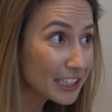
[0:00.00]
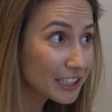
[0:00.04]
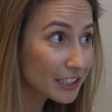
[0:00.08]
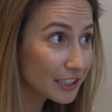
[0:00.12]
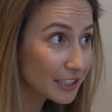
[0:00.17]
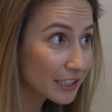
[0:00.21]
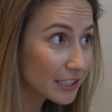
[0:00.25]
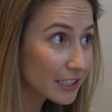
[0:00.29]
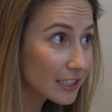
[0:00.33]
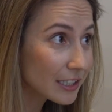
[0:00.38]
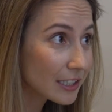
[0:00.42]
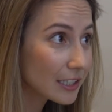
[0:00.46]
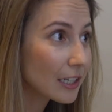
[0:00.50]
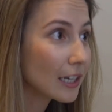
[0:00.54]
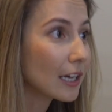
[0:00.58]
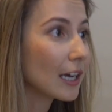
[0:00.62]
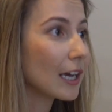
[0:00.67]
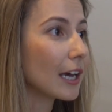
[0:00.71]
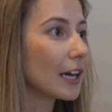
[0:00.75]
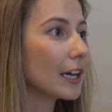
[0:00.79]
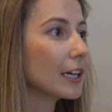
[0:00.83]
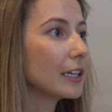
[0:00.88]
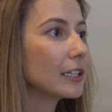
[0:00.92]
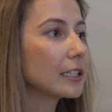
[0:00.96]
years.
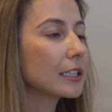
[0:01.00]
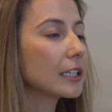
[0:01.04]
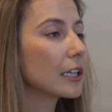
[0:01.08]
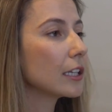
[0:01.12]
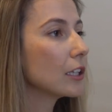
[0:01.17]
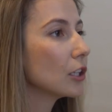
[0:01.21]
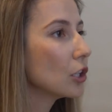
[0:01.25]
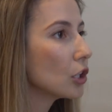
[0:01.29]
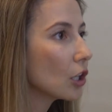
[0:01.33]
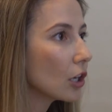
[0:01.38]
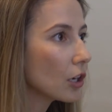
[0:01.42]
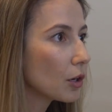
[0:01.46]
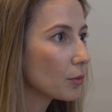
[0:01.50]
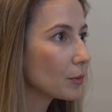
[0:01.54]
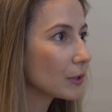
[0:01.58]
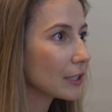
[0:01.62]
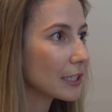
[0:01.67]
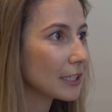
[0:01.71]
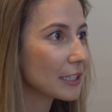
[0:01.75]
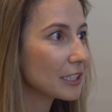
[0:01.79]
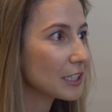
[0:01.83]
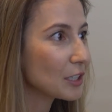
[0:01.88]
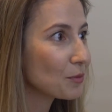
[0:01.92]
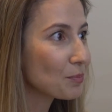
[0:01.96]
And he said, no,
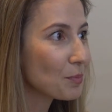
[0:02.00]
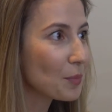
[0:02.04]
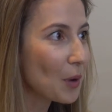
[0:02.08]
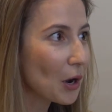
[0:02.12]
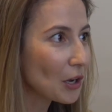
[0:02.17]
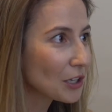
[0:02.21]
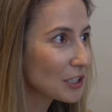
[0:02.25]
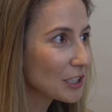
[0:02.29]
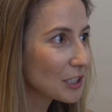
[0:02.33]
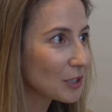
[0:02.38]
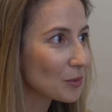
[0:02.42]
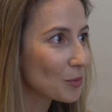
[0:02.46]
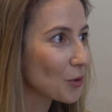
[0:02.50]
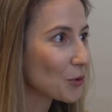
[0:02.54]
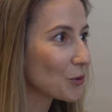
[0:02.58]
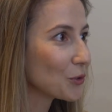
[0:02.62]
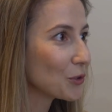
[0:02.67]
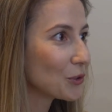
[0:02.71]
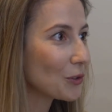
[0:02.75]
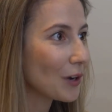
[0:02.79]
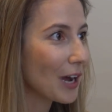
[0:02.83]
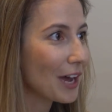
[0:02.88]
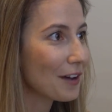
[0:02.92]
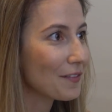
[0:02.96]
but it's impossible.
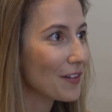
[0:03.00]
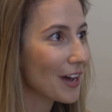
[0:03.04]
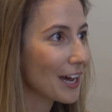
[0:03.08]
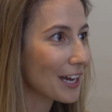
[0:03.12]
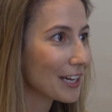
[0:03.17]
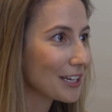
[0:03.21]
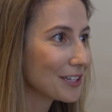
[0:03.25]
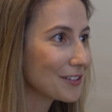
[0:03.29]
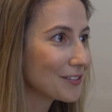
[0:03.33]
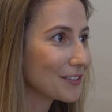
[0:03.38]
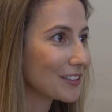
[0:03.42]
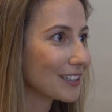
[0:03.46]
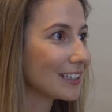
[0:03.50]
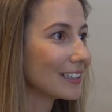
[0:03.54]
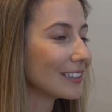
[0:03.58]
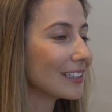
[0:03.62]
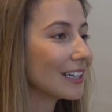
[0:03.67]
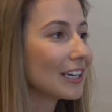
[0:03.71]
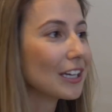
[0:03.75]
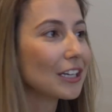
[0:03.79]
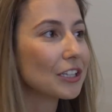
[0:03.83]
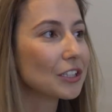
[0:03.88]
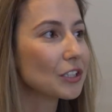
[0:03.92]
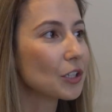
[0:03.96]
We don't have
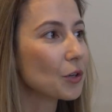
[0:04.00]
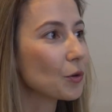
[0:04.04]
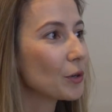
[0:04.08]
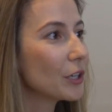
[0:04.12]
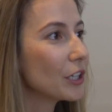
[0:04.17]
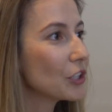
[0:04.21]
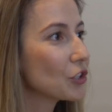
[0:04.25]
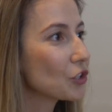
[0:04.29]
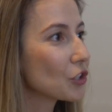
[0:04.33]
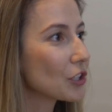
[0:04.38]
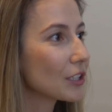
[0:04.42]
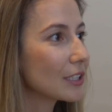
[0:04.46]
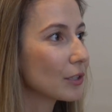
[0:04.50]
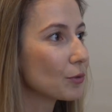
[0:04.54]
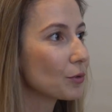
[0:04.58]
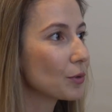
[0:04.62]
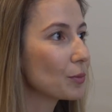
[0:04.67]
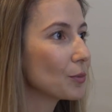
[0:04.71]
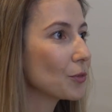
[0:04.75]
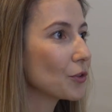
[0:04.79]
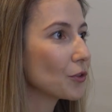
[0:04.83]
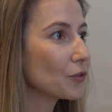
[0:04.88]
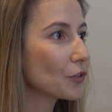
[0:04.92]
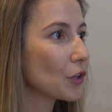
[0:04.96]
anything. So he just
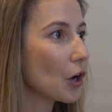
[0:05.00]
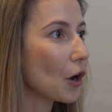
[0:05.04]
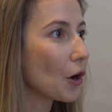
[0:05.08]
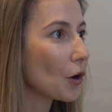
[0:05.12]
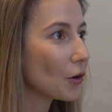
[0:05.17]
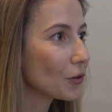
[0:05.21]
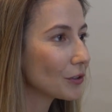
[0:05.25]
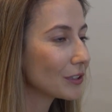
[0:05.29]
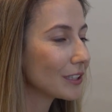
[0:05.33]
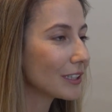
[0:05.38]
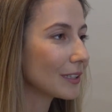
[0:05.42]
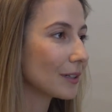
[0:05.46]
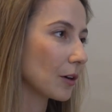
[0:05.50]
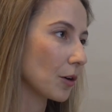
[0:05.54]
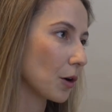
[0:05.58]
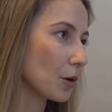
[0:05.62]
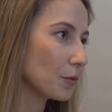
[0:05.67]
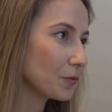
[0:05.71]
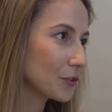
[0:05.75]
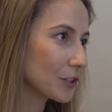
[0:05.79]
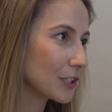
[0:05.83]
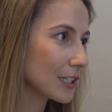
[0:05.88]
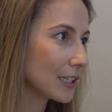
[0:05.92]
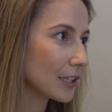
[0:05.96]
removed
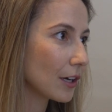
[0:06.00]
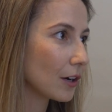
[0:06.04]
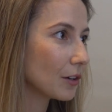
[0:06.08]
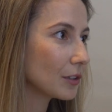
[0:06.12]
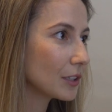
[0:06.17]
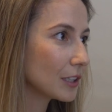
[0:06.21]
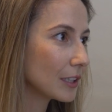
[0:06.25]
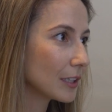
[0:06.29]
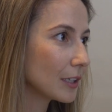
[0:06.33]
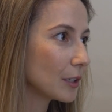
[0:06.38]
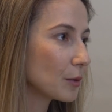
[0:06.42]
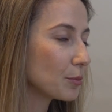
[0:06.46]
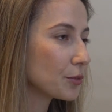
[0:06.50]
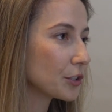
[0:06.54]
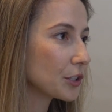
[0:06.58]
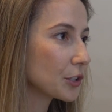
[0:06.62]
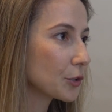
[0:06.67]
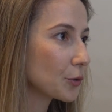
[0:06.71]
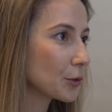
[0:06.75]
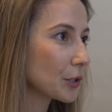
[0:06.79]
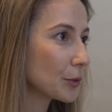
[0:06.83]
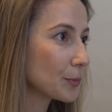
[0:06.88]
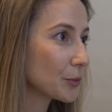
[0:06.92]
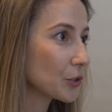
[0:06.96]
obviously all the
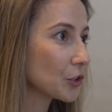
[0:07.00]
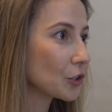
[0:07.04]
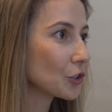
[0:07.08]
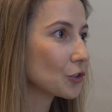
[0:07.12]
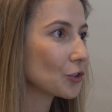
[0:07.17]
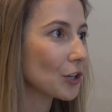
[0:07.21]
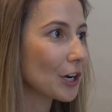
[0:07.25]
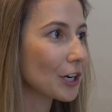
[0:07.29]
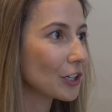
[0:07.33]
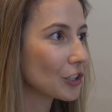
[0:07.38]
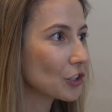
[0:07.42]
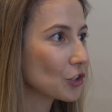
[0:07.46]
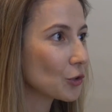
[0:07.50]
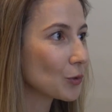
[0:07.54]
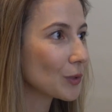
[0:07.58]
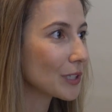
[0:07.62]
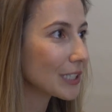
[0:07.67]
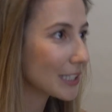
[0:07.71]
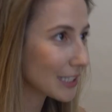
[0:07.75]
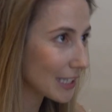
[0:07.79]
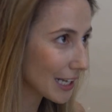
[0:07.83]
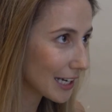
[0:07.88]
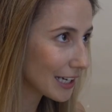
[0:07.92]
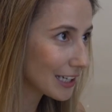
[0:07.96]
prescription drugs she
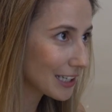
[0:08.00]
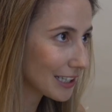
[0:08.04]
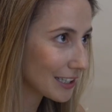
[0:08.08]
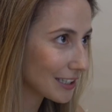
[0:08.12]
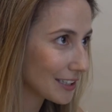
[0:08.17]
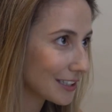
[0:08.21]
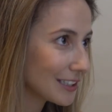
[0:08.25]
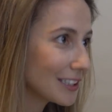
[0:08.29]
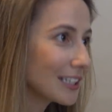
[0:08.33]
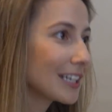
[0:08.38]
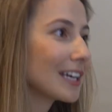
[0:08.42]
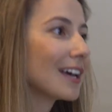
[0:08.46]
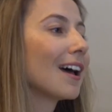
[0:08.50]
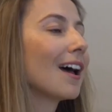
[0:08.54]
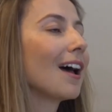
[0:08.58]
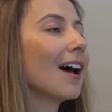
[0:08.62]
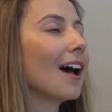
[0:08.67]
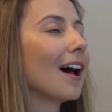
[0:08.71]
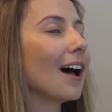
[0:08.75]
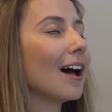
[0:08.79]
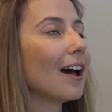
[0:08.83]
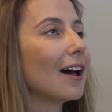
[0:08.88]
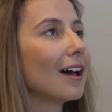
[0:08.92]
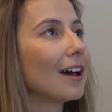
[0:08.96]
was taking.
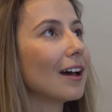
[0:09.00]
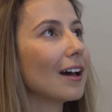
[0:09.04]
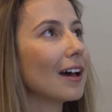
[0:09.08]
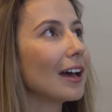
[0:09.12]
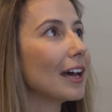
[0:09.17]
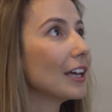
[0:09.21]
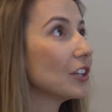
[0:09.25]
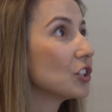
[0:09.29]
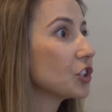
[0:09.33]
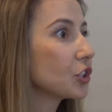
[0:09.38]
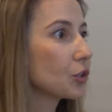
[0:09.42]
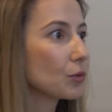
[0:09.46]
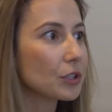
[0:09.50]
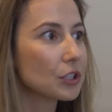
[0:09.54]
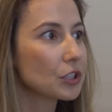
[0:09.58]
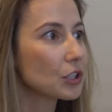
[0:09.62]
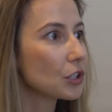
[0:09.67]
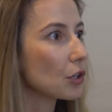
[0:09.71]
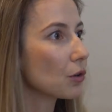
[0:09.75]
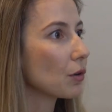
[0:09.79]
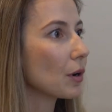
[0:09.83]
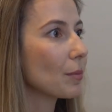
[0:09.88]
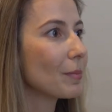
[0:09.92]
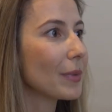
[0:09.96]
And she
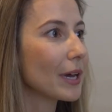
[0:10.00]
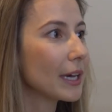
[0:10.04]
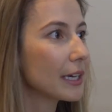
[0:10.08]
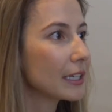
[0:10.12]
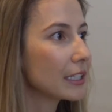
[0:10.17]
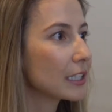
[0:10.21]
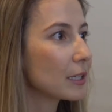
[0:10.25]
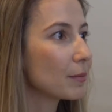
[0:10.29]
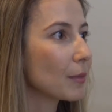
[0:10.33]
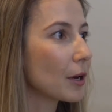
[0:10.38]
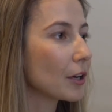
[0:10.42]
was so amazed